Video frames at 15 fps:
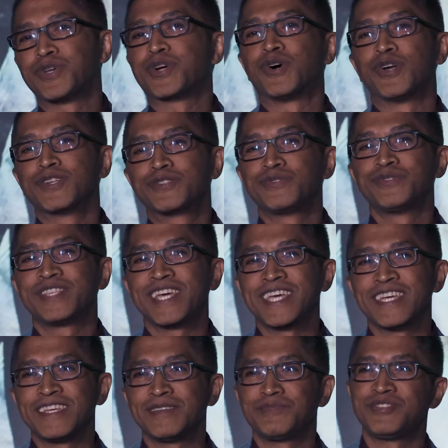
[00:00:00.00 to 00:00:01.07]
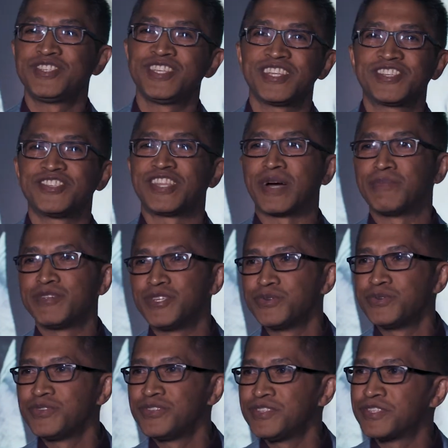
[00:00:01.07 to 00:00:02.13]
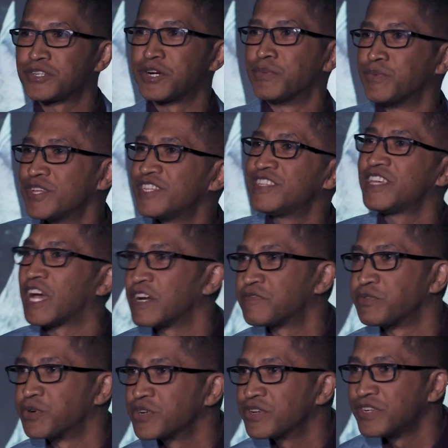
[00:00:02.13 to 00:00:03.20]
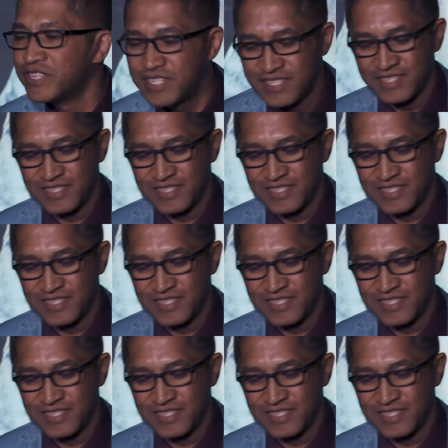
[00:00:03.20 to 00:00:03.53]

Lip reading: we call today CHWs, community health workers.